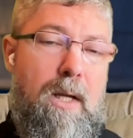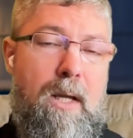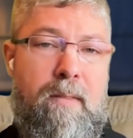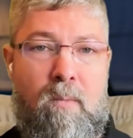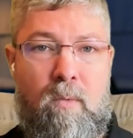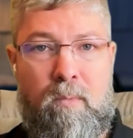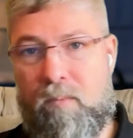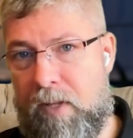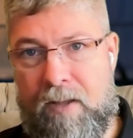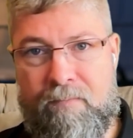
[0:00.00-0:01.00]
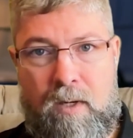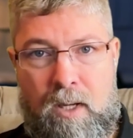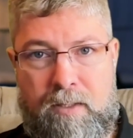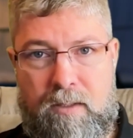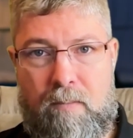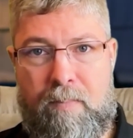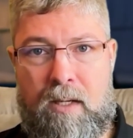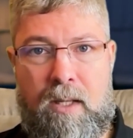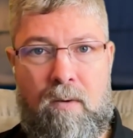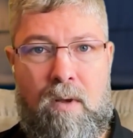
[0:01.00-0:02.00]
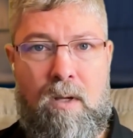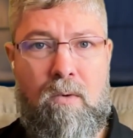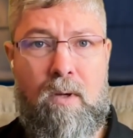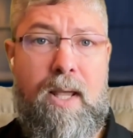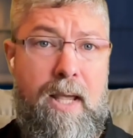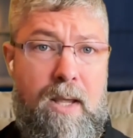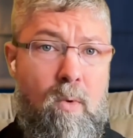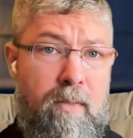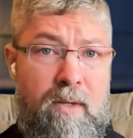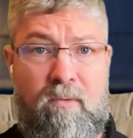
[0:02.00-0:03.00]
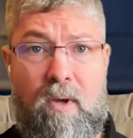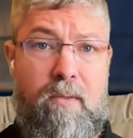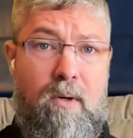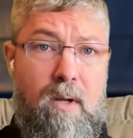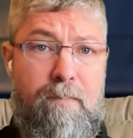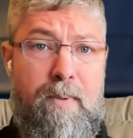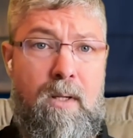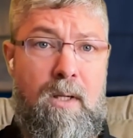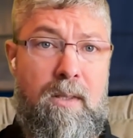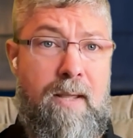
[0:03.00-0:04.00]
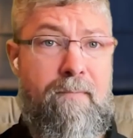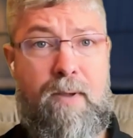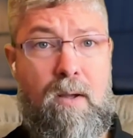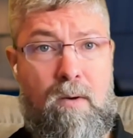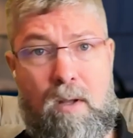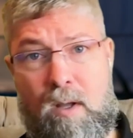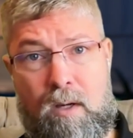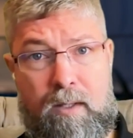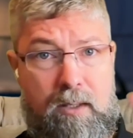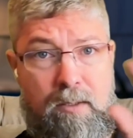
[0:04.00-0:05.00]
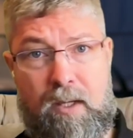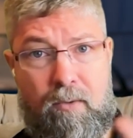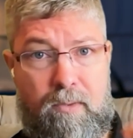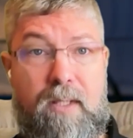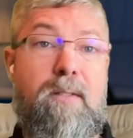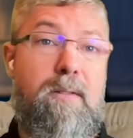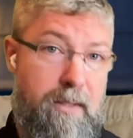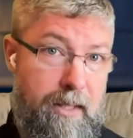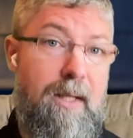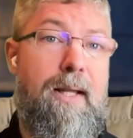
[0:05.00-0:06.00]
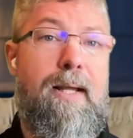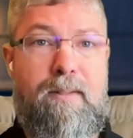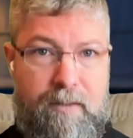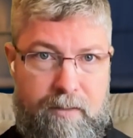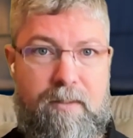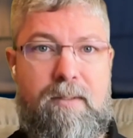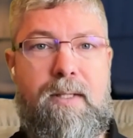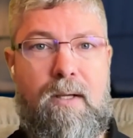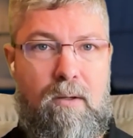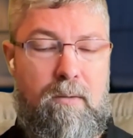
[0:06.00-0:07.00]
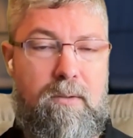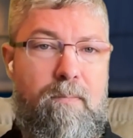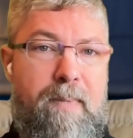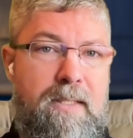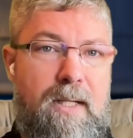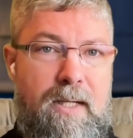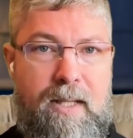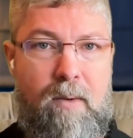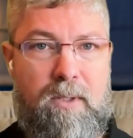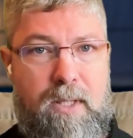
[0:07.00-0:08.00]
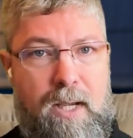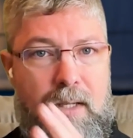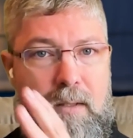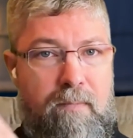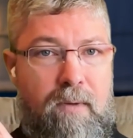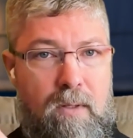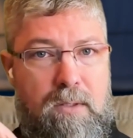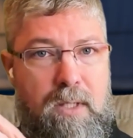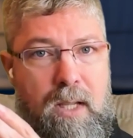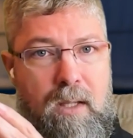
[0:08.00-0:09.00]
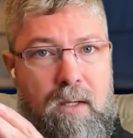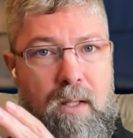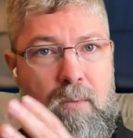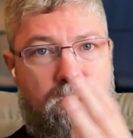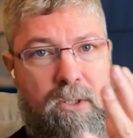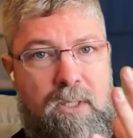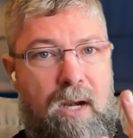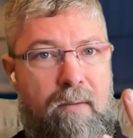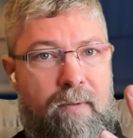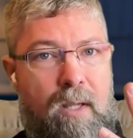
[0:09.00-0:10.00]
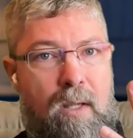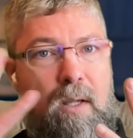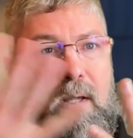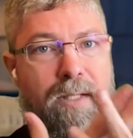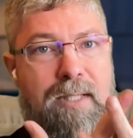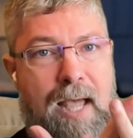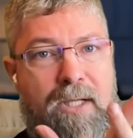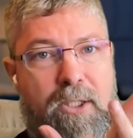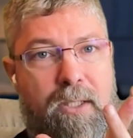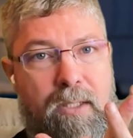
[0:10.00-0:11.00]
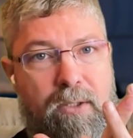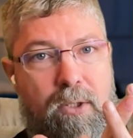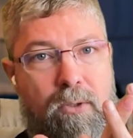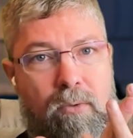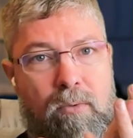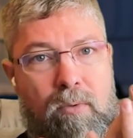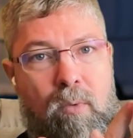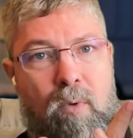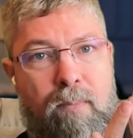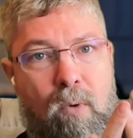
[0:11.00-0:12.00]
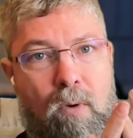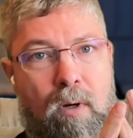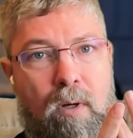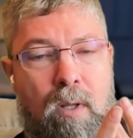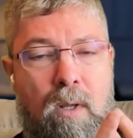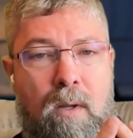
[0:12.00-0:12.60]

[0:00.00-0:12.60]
And then we would have clients come back later on going, "Hey, well, this other company, they found all of these other things, TLS, SSL." So basically, they were taking the vuln scan and they were just kind of attaching it to the report.